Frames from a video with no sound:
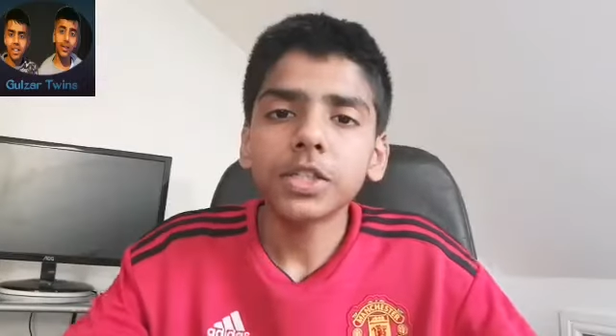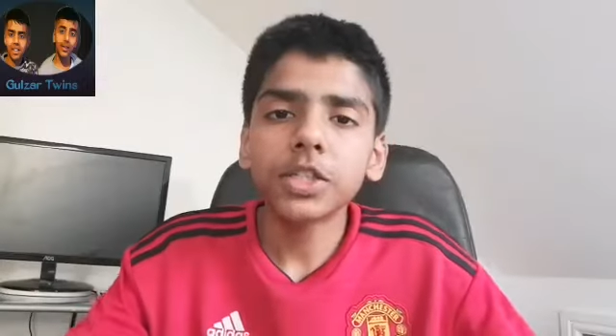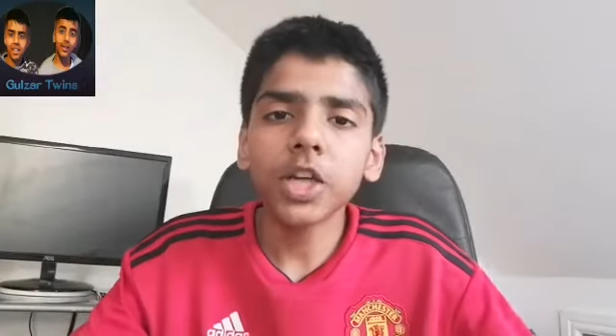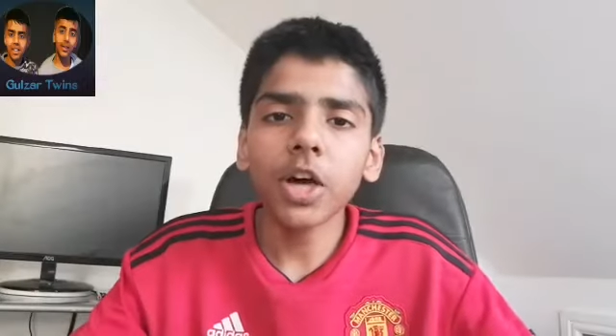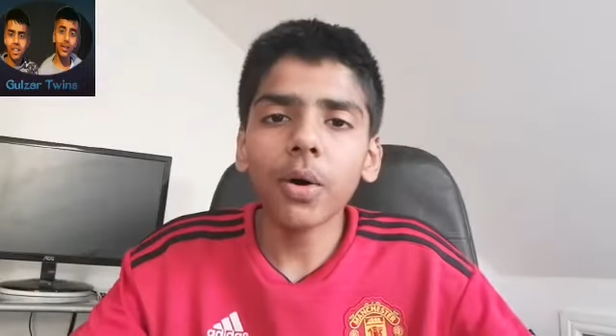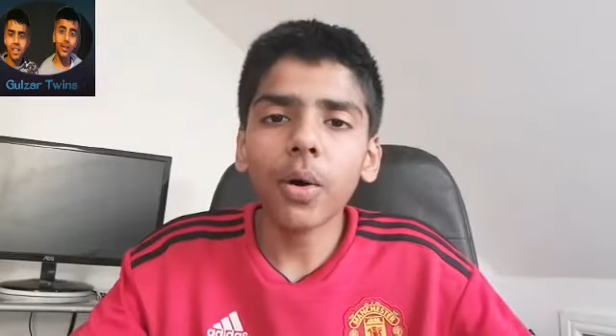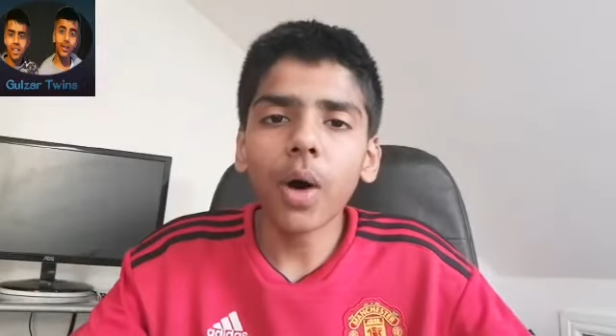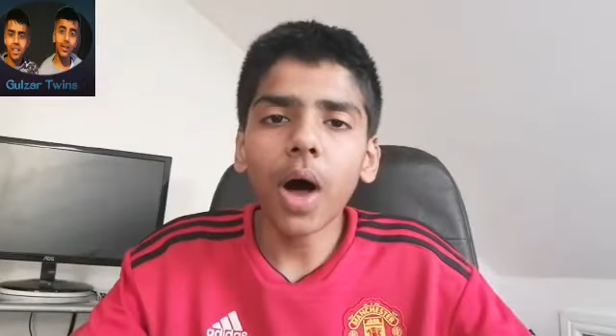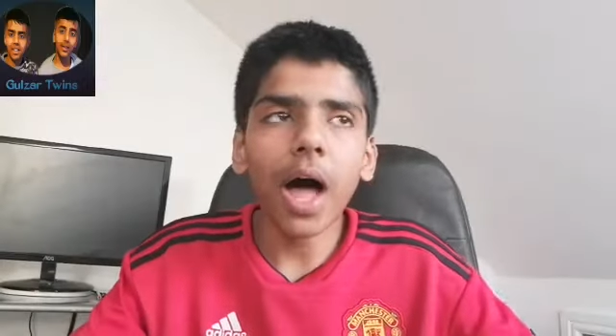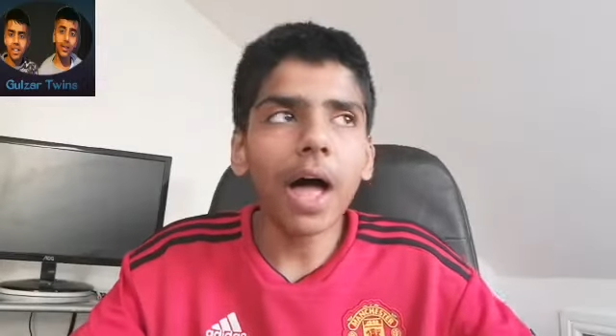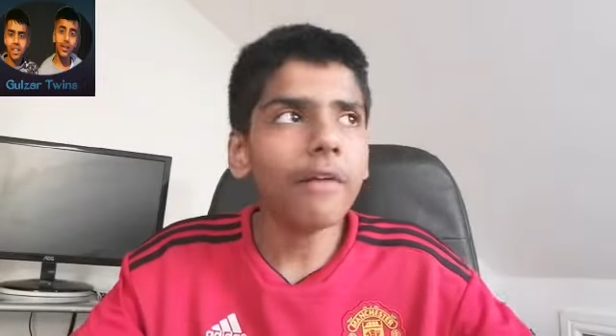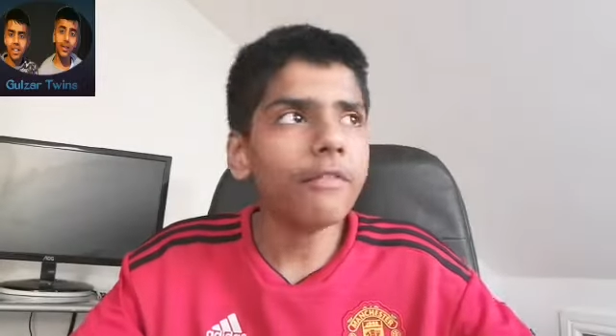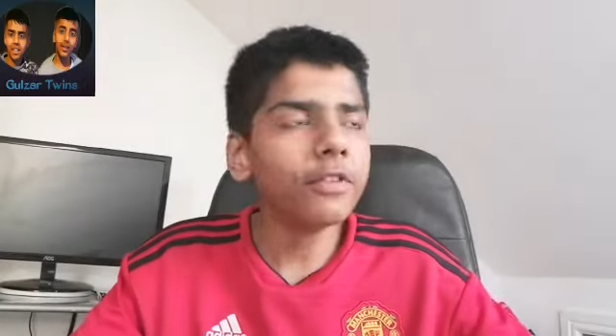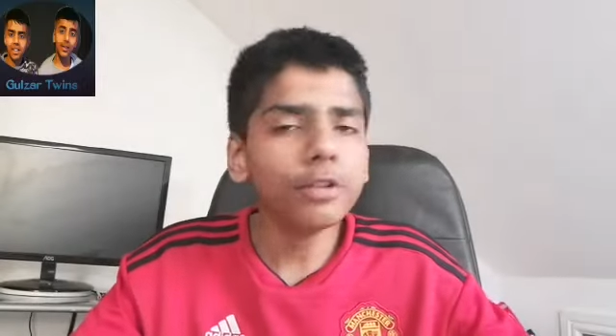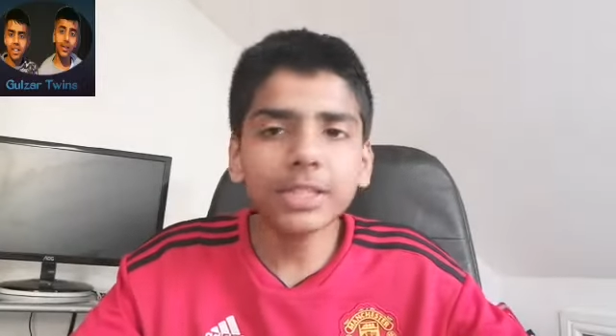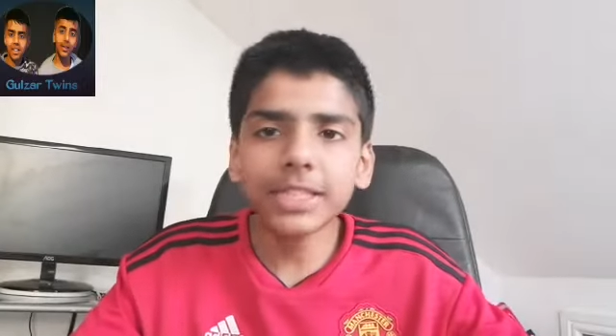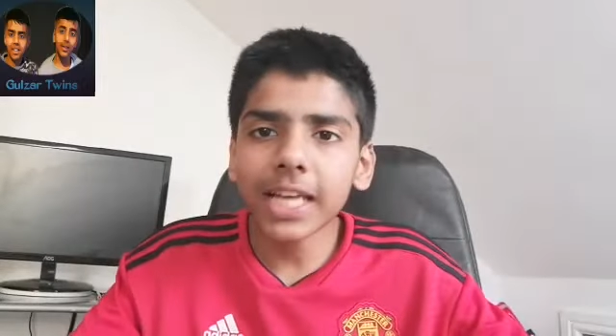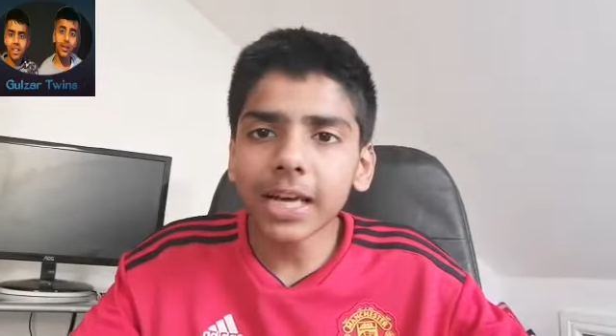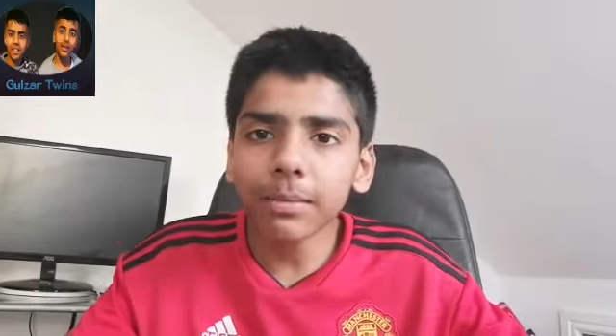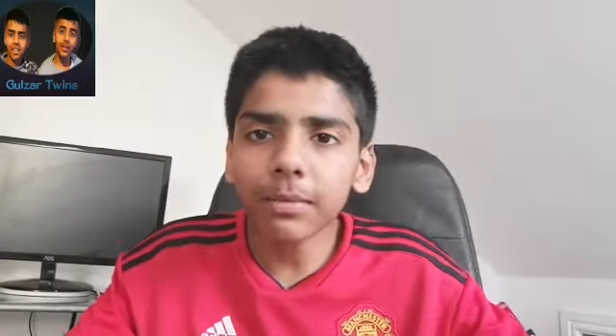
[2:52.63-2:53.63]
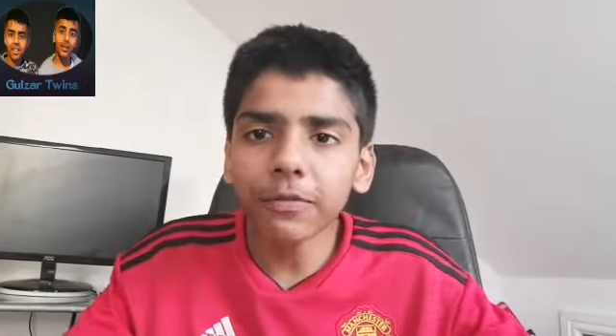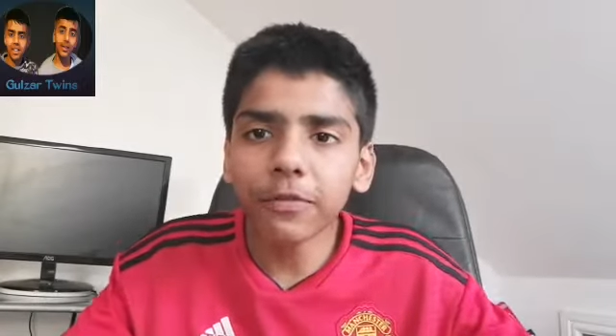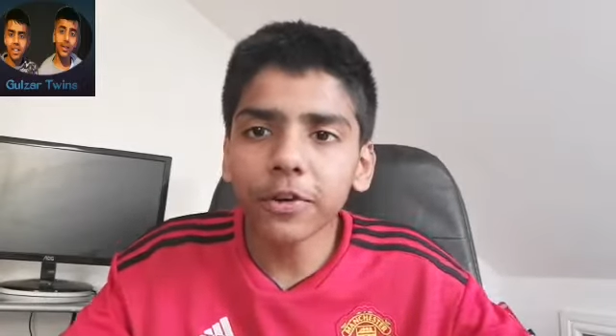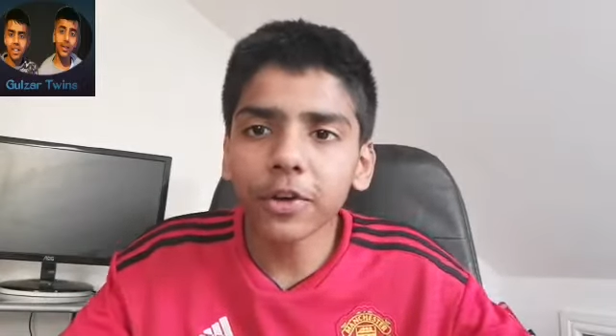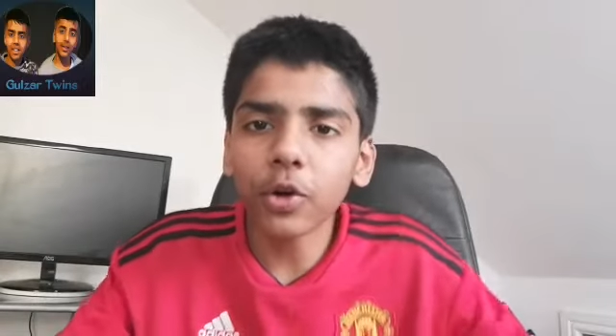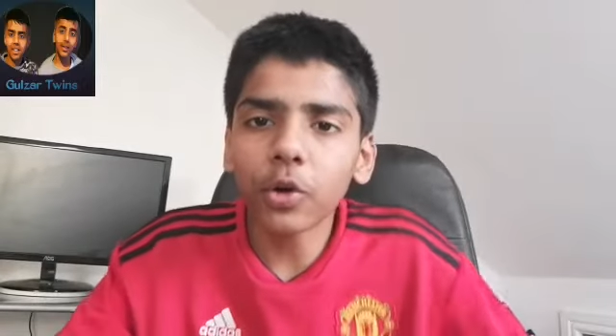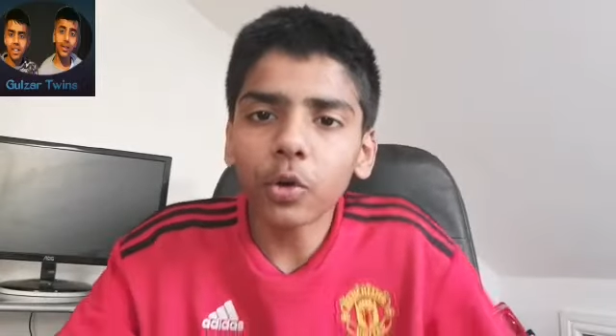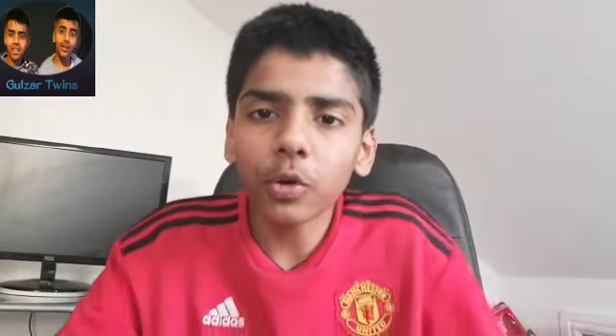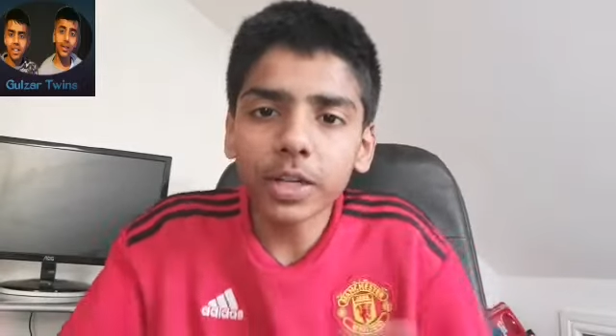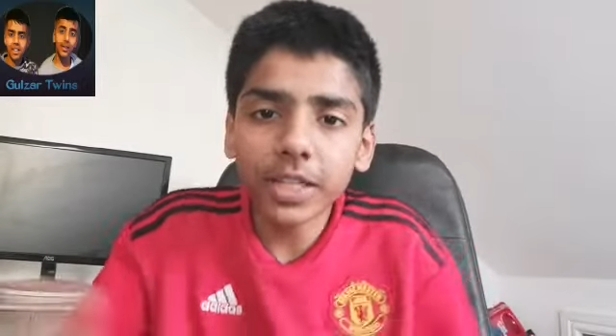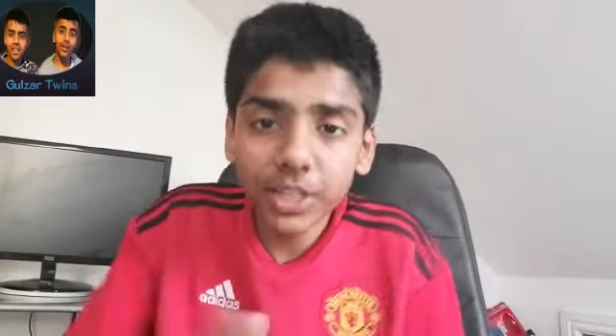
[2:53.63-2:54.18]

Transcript: So I have a new segment for y'all.